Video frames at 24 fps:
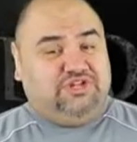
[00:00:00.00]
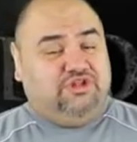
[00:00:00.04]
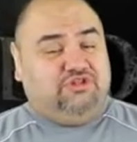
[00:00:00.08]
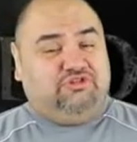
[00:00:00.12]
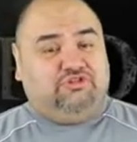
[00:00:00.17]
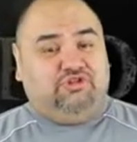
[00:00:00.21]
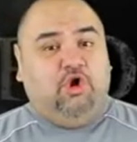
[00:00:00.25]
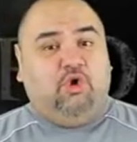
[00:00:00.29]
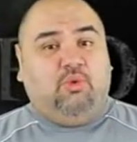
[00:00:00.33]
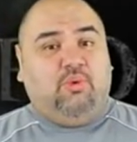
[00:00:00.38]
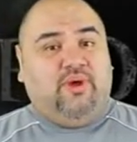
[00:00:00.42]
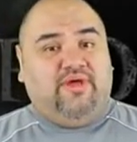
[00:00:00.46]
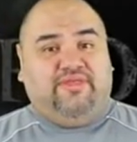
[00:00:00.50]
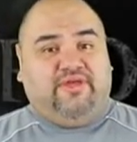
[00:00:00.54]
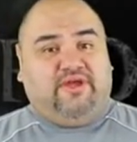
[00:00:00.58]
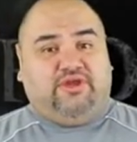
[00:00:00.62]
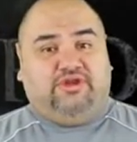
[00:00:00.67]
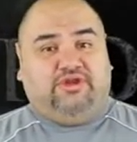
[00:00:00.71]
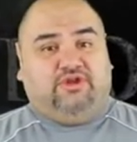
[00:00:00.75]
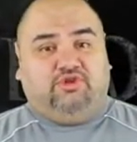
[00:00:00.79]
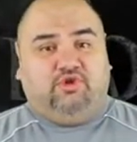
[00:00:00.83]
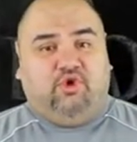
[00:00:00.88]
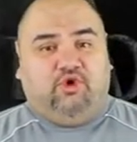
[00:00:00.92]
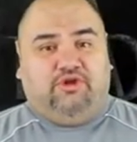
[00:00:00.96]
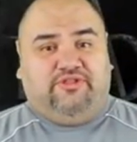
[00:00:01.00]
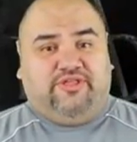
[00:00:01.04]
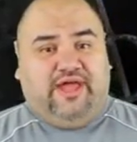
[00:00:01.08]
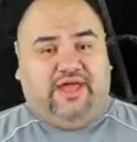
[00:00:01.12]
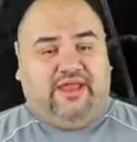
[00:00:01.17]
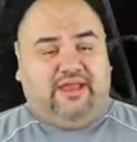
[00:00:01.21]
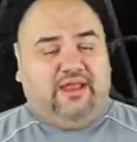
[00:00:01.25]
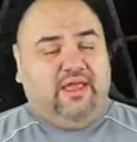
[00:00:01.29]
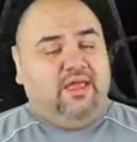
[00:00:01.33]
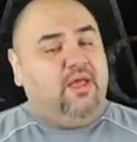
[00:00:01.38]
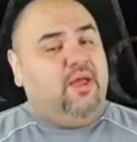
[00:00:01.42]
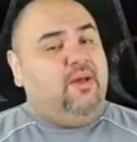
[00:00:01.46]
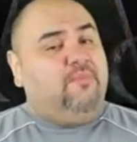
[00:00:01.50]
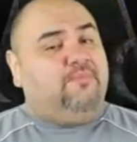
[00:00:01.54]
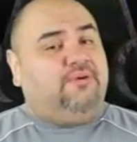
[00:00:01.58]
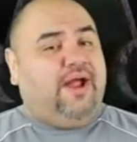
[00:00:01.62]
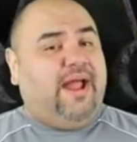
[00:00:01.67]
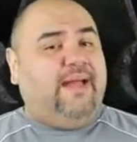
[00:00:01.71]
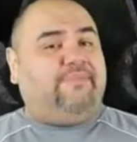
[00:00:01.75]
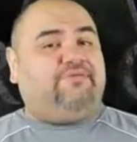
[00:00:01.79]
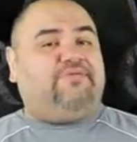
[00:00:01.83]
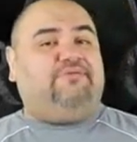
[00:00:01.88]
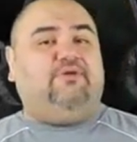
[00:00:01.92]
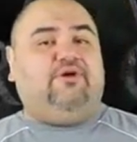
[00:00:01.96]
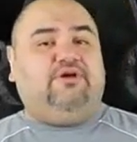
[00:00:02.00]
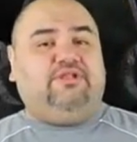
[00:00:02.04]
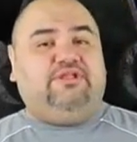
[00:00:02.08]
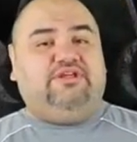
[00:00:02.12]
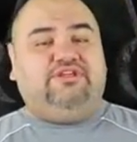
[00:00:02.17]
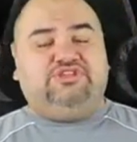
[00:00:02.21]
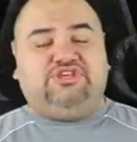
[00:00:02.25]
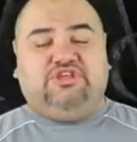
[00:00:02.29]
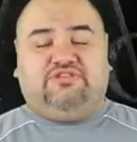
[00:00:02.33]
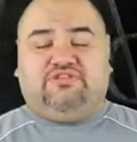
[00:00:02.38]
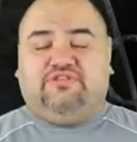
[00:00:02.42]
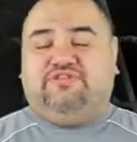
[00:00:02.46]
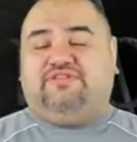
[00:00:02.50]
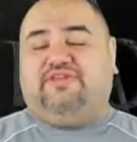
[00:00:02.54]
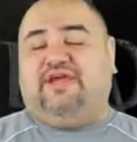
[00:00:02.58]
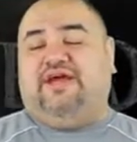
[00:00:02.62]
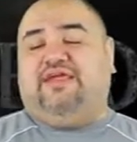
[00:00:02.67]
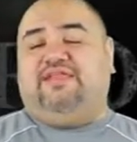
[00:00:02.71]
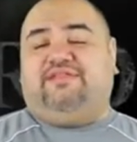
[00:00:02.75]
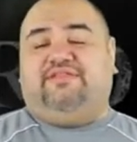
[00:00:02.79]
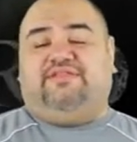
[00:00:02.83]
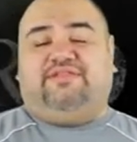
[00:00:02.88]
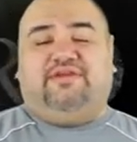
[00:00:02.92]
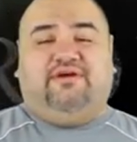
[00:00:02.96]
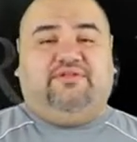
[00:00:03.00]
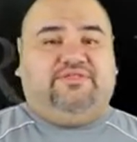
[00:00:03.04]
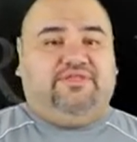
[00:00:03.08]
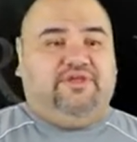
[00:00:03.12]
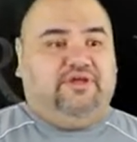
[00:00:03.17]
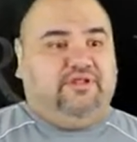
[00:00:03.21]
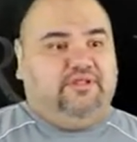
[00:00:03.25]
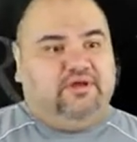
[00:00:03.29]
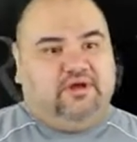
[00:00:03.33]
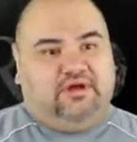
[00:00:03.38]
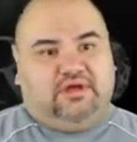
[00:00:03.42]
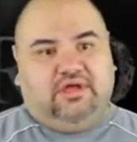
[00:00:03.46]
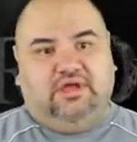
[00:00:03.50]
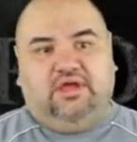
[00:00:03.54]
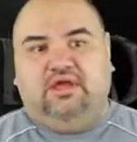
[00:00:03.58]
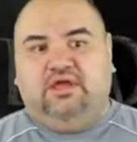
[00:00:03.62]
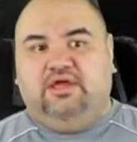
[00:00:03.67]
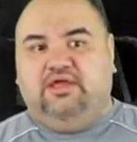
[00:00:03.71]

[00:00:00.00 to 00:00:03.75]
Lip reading: There's no way they could ignore that. Perhaps Merlin just decided to tell Thea, look,